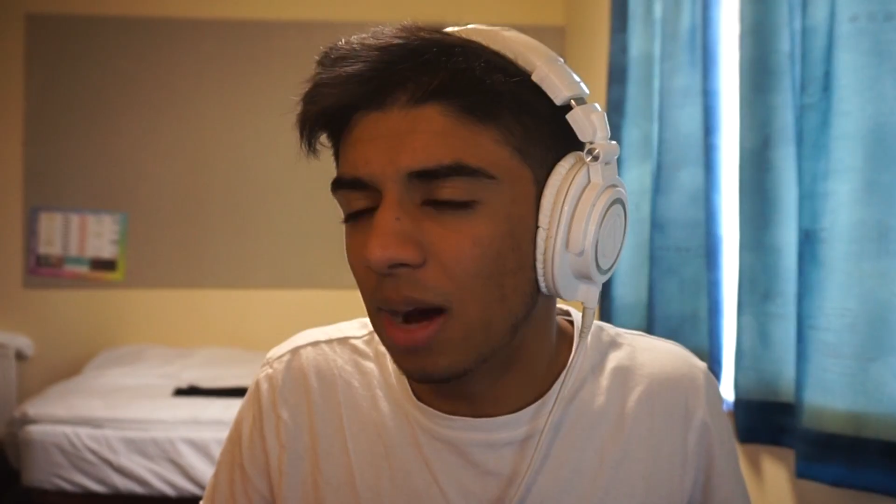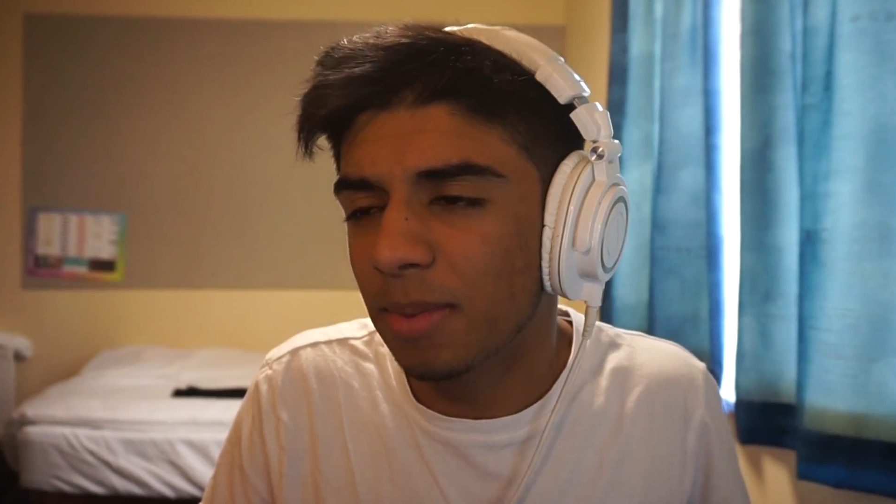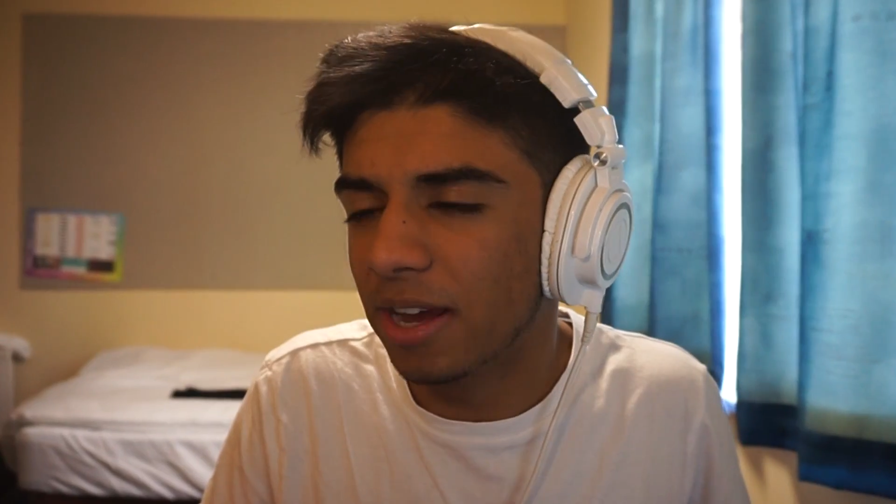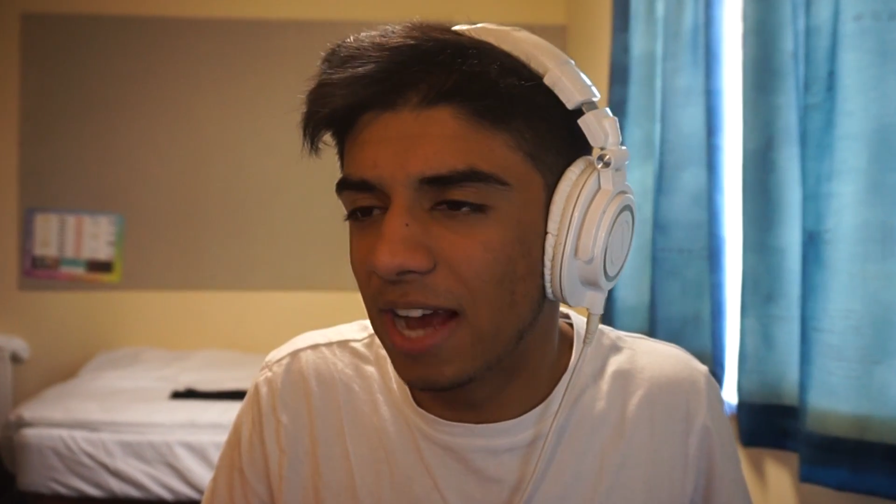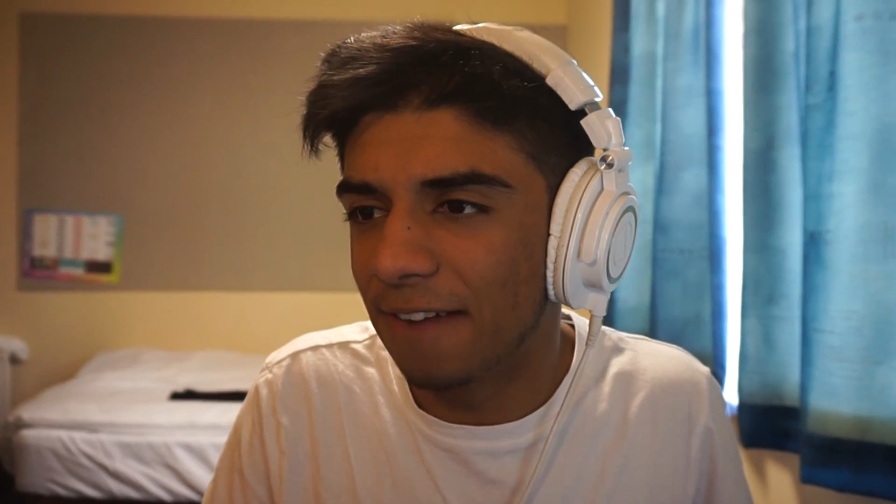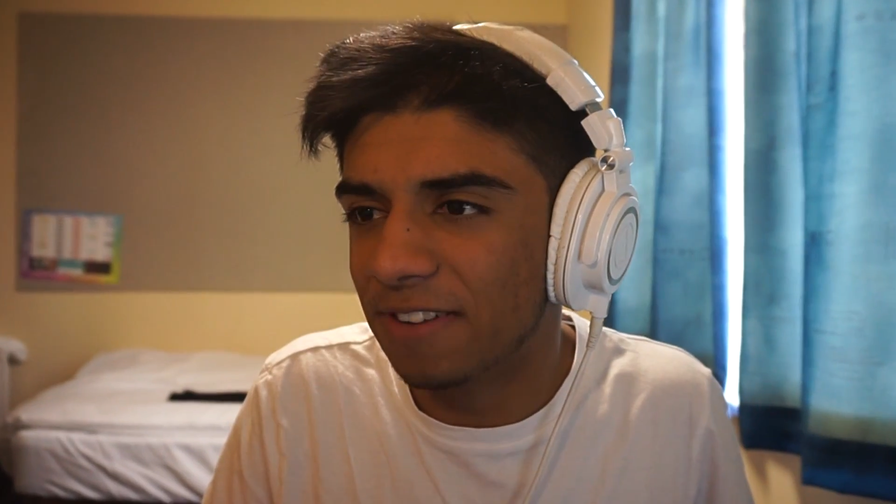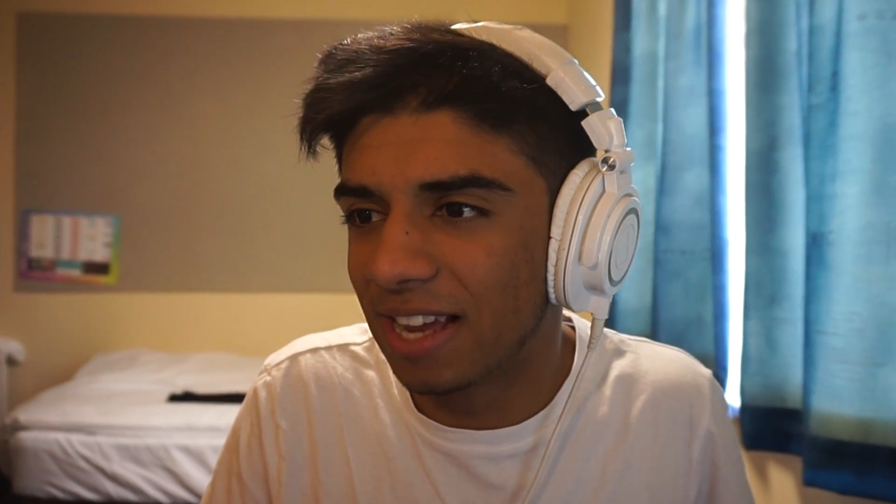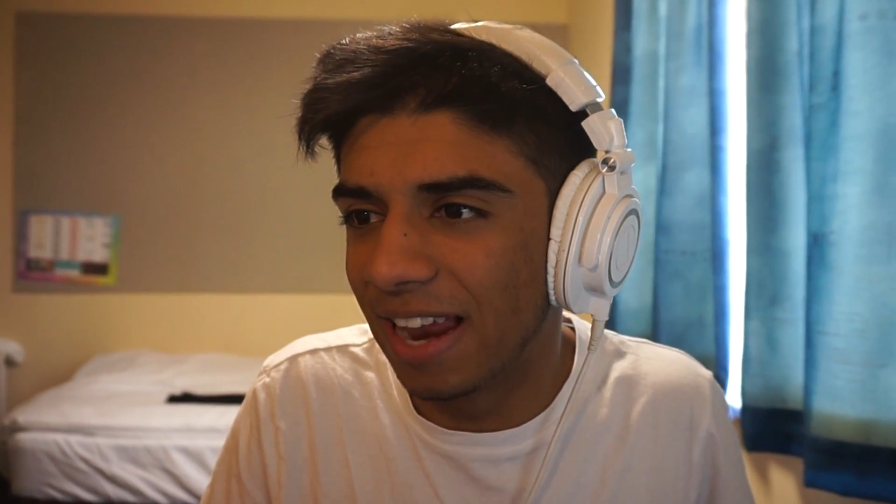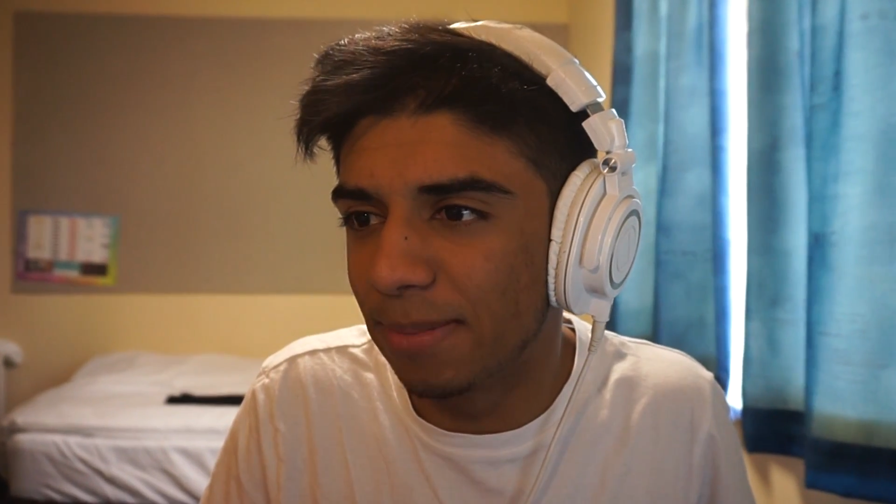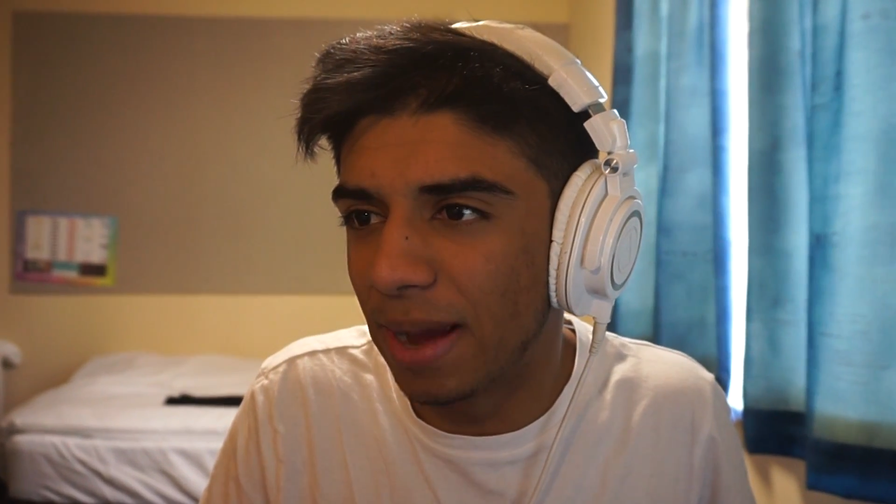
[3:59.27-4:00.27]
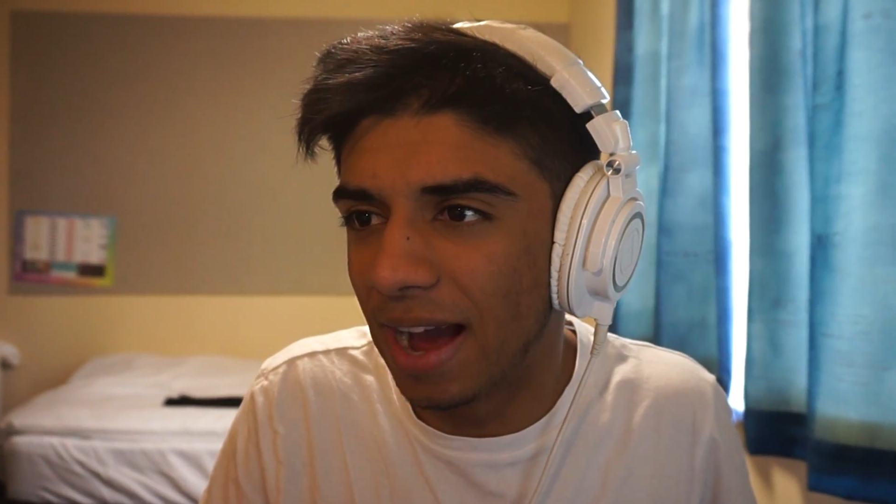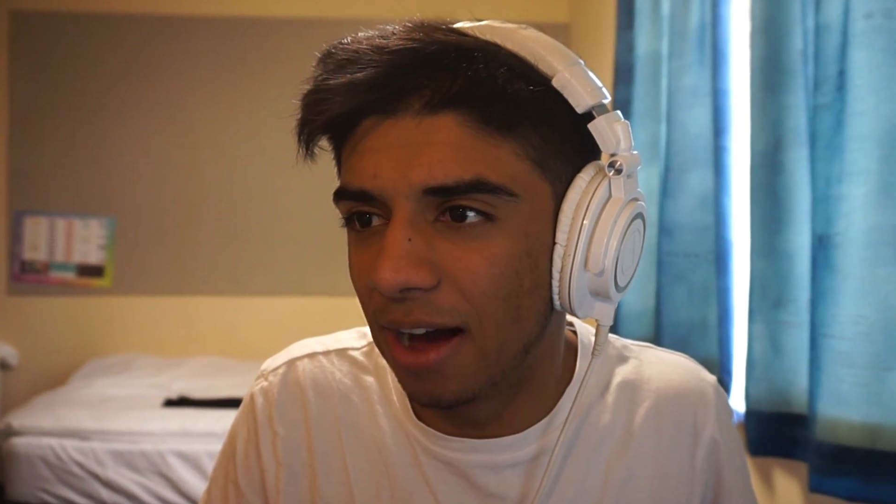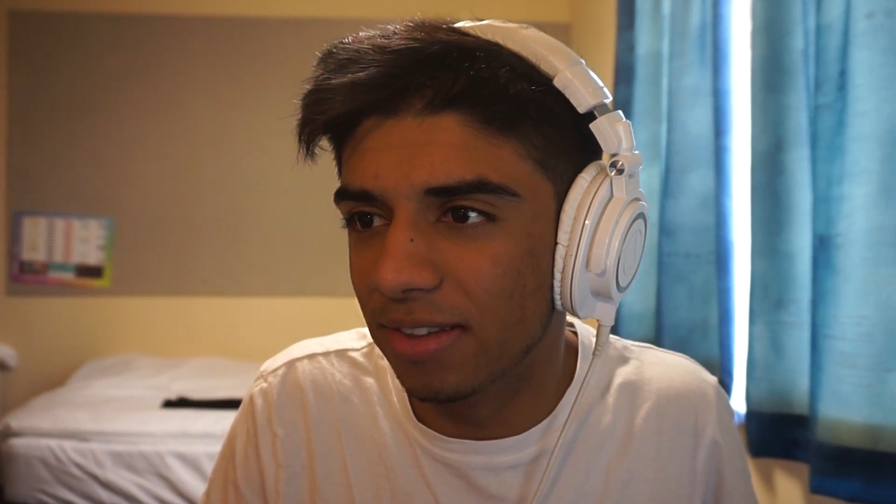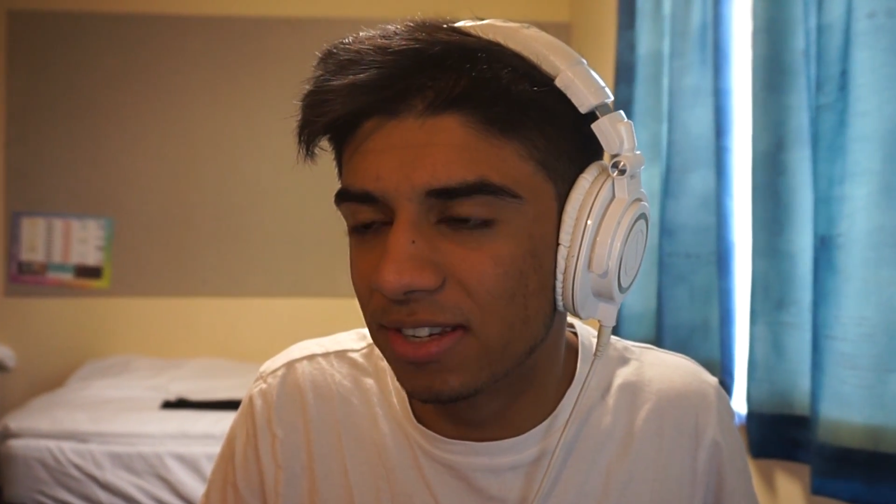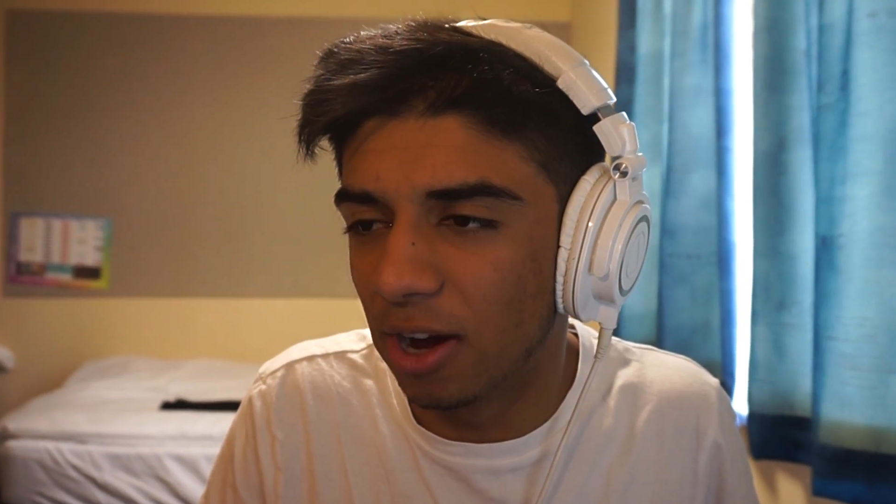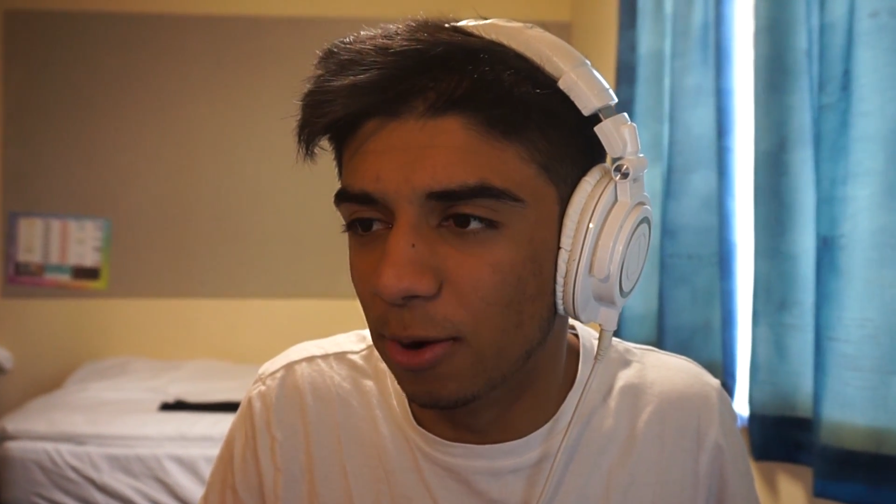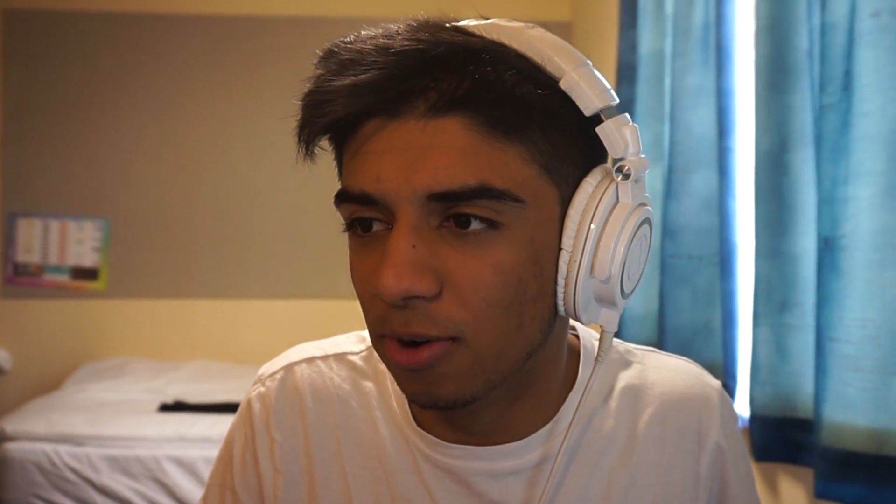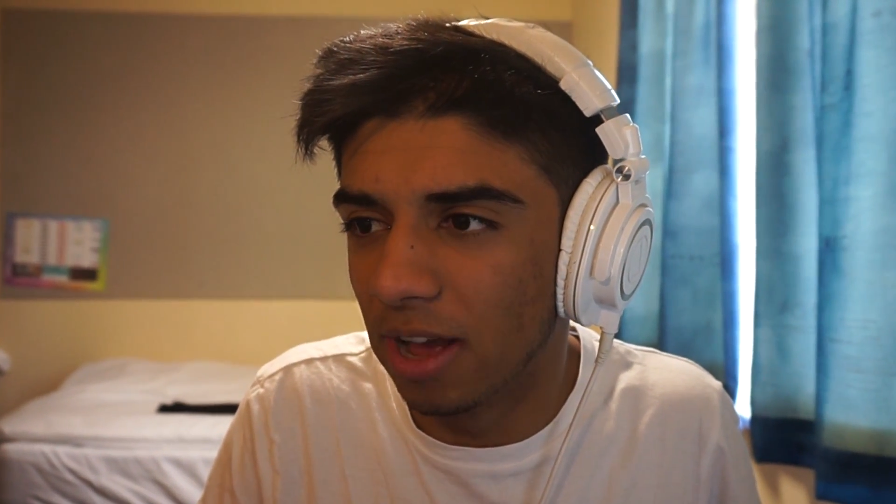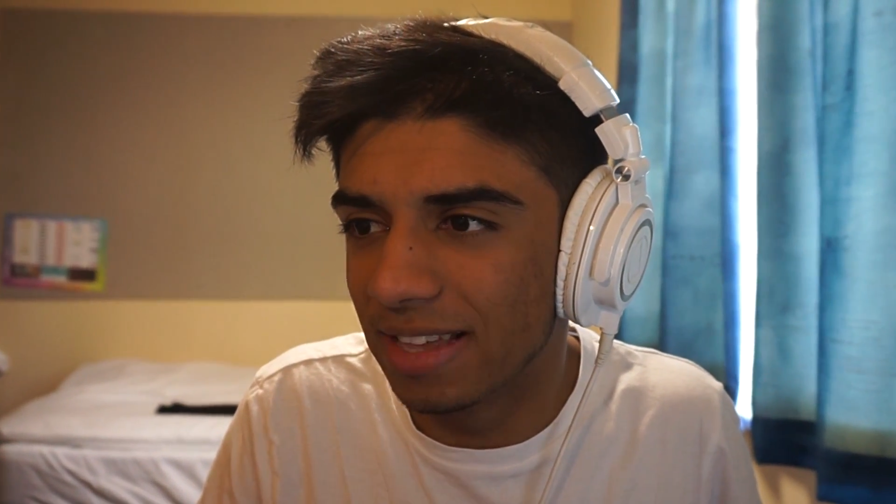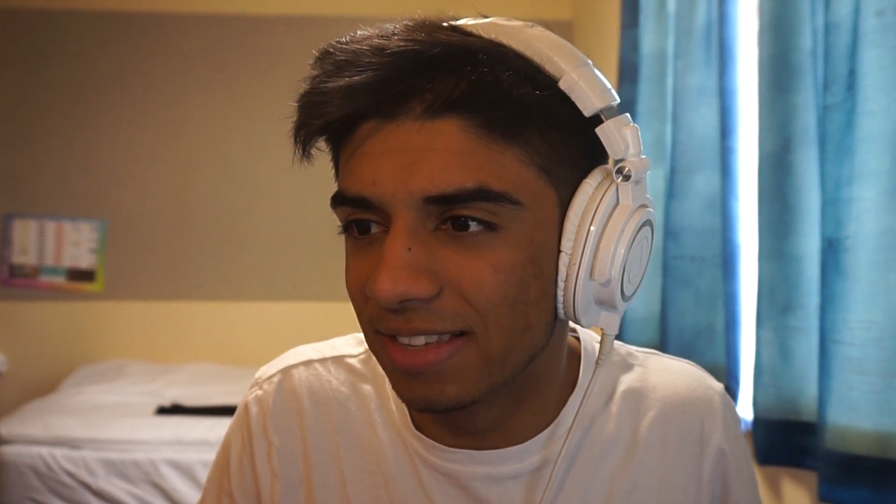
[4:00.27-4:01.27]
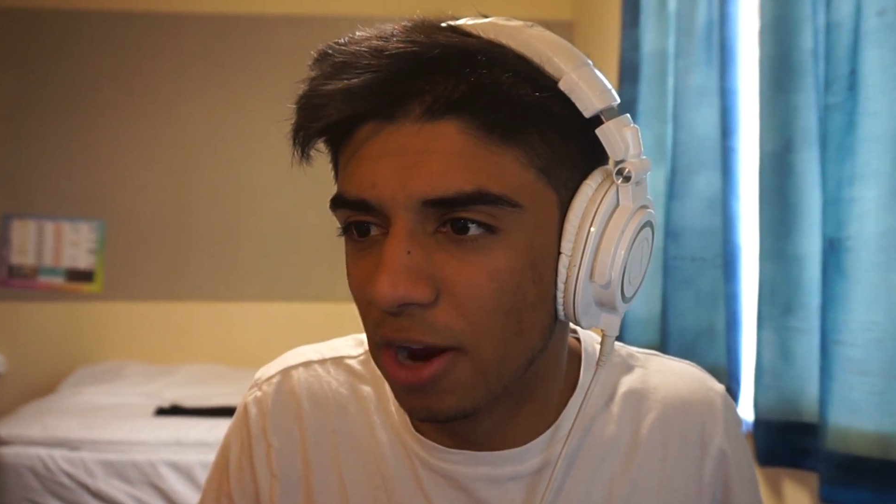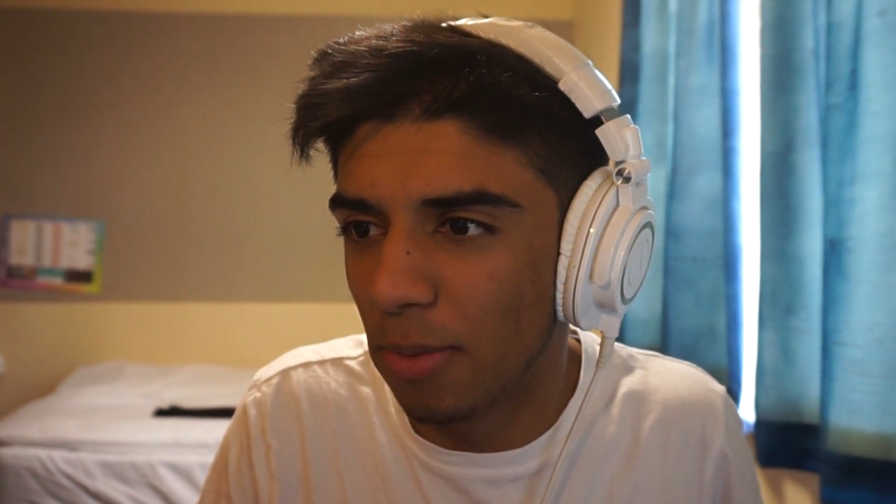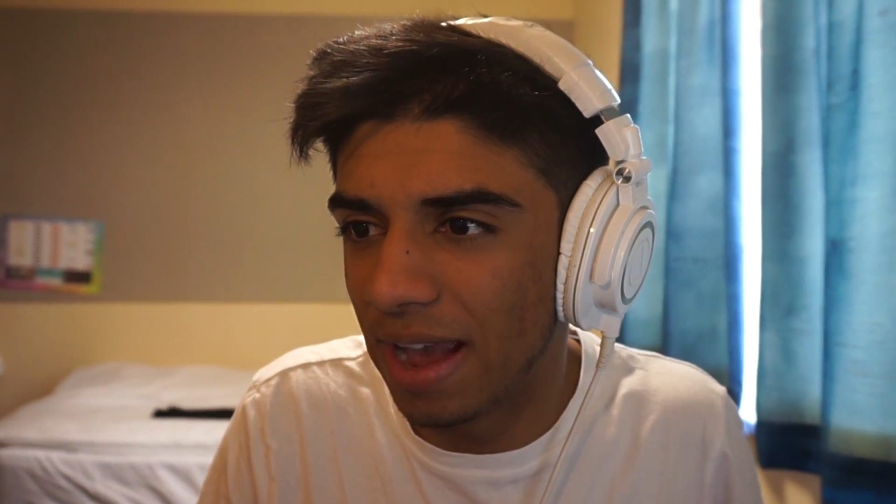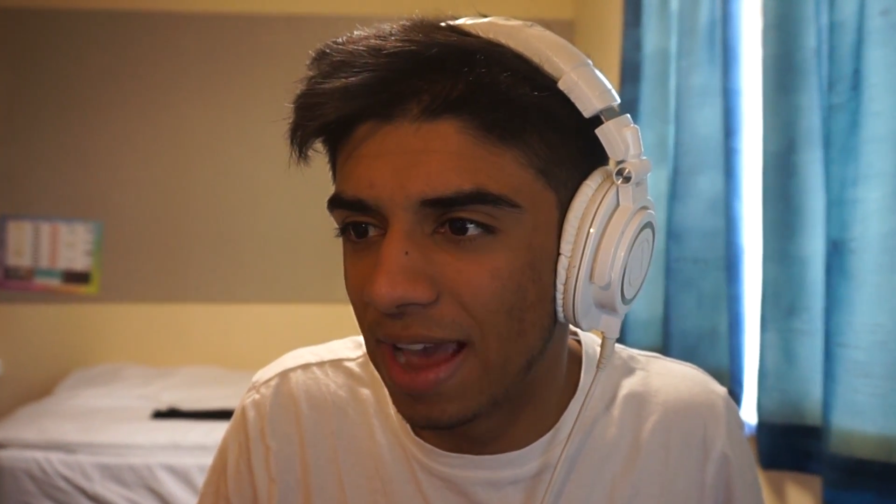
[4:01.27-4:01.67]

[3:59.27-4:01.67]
I'm gonna have to clickbait out of this title. Like, there's no way